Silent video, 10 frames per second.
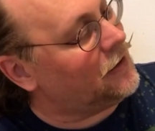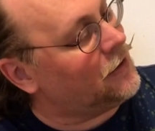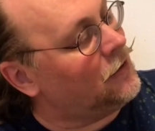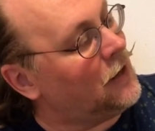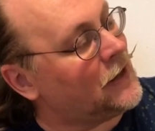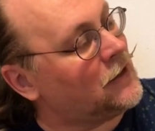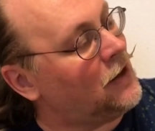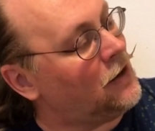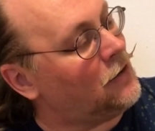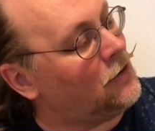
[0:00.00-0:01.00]
you let
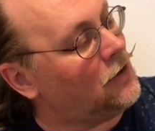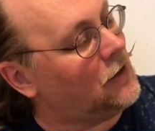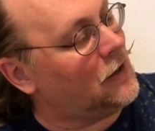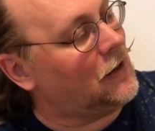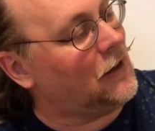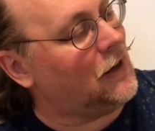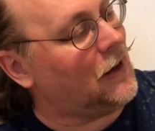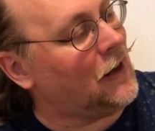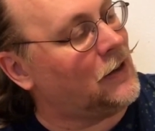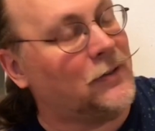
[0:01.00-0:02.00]
go,
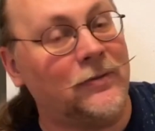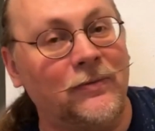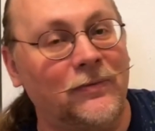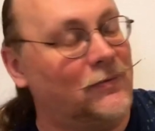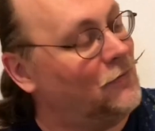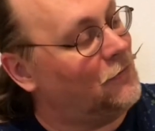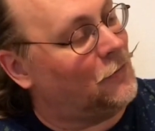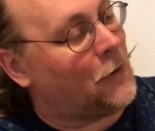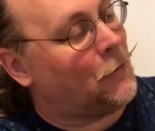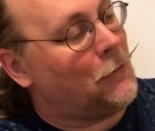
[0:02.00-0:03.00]
and the
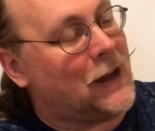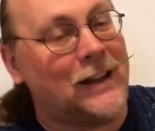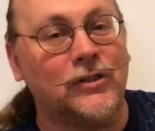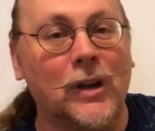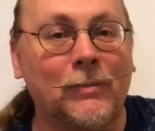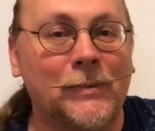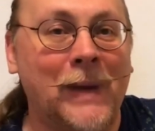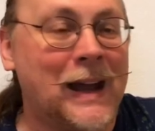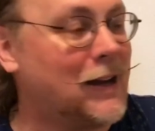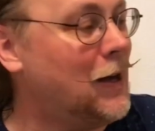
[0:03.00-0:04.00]
rubber band jumps
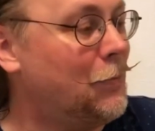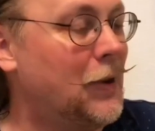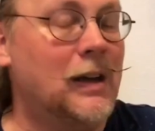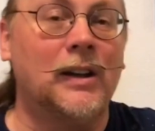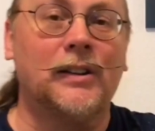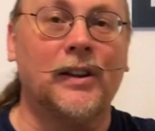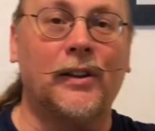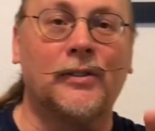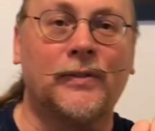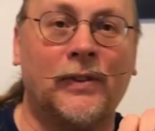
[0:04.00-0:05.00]
back up to
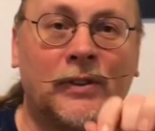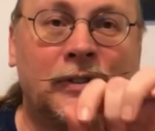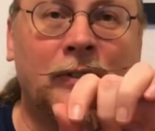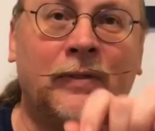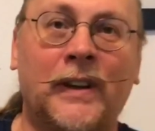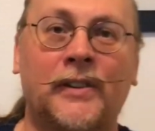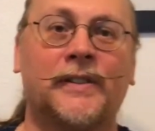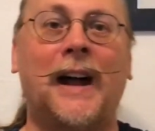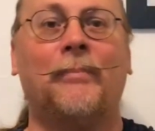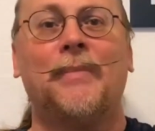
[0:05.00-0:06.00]
those first two fingers.
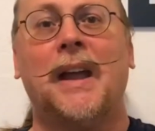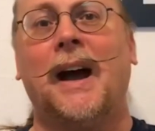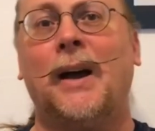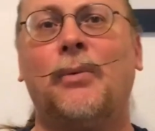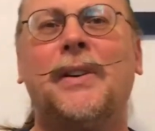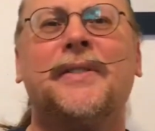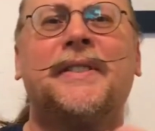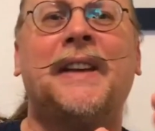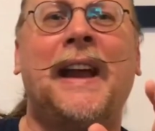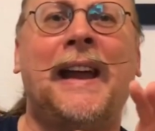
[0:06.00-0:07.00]
Now, I will
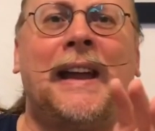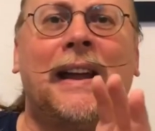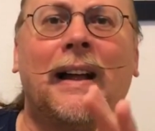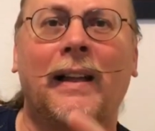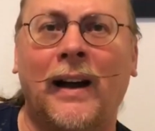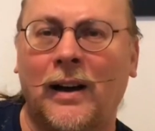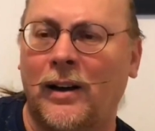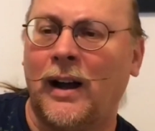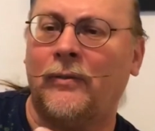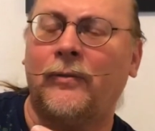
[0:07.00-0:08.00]
say
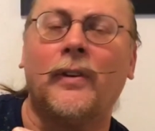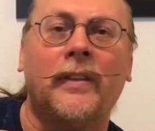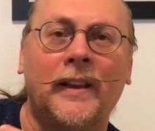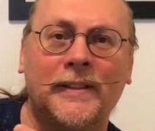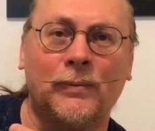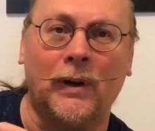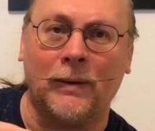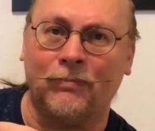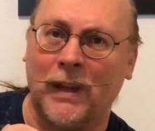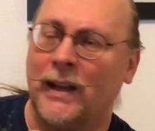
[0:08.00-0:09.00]
for this
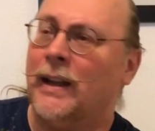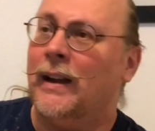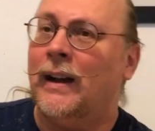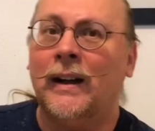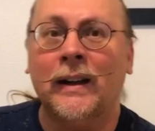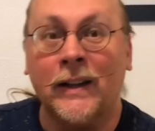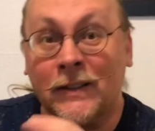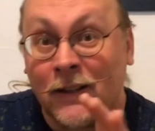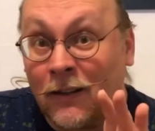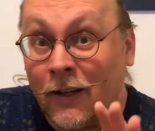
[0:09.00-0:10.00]
one, it
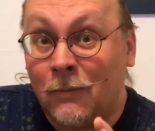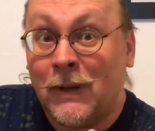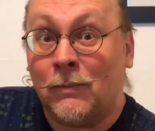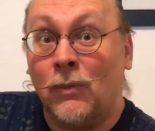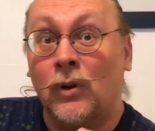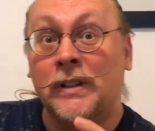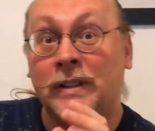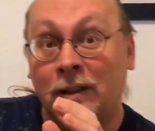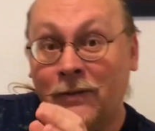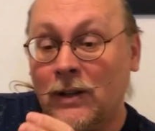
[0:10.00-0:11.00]
is a little bit more
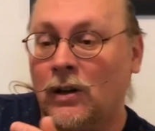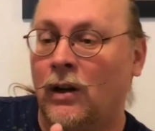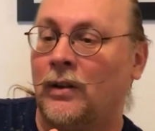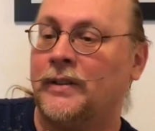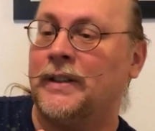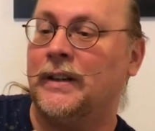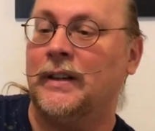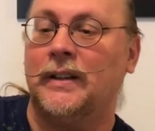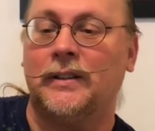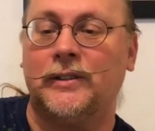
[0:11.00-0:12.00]
difficult
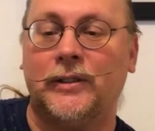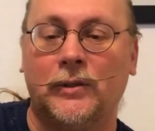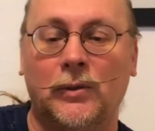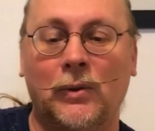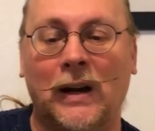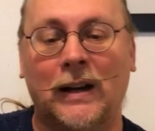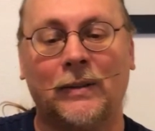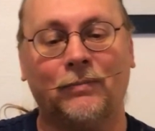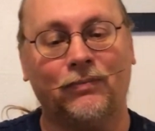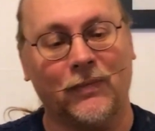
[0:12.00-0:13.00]

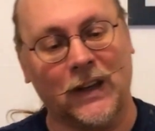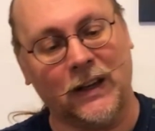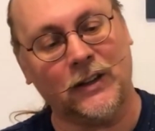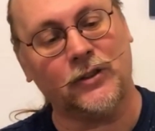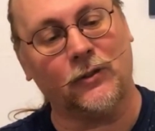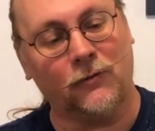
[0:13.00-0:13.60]
to get your